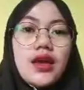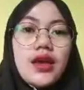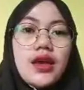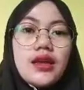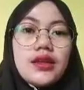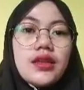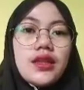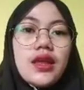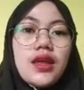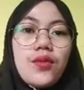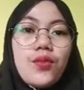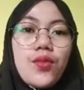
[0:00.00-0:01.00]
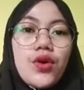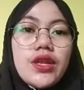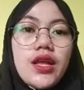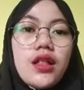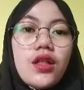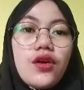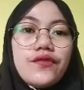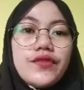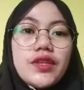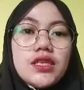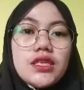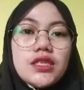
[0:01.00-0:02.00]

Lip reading: And model of teaching